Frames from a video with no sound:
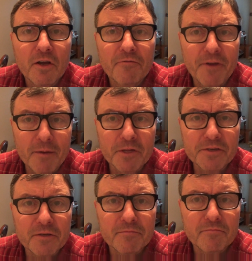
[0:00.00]

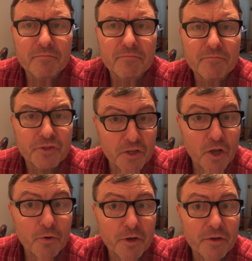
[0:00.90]
Family
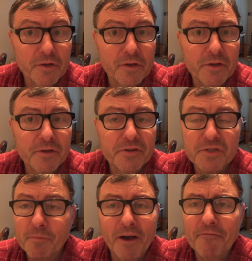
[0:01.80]
slogan
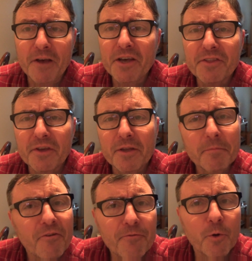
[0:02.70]
is "By faith and
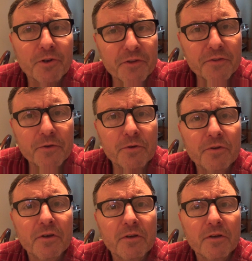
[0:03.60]
by
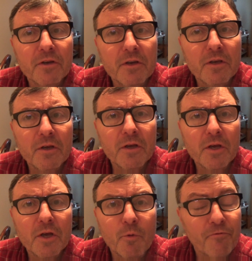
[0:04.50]
fortitude,
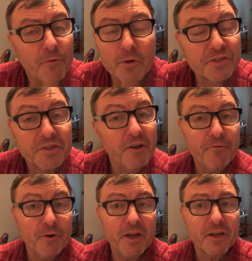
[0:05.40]
we force no
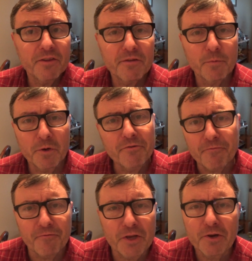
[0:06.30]
friend, we
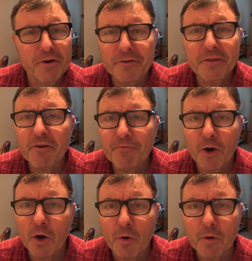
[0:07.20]
fear no
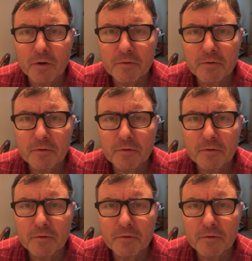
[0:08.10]
foe."